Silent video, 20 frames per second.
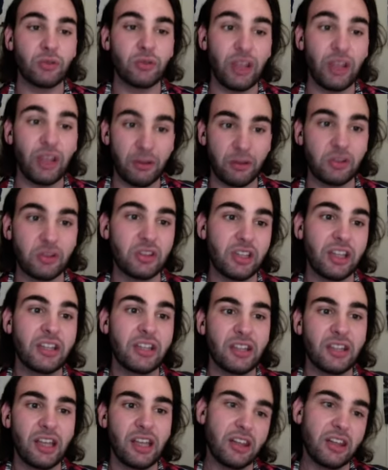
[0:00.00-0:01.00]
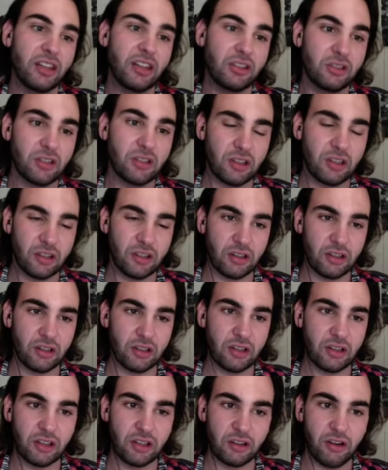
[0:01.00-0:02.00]
flavors in
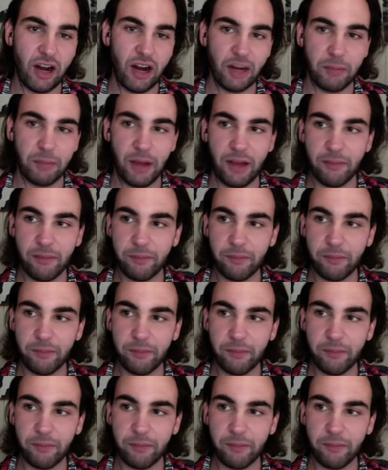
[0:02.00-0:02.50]
the crock pot.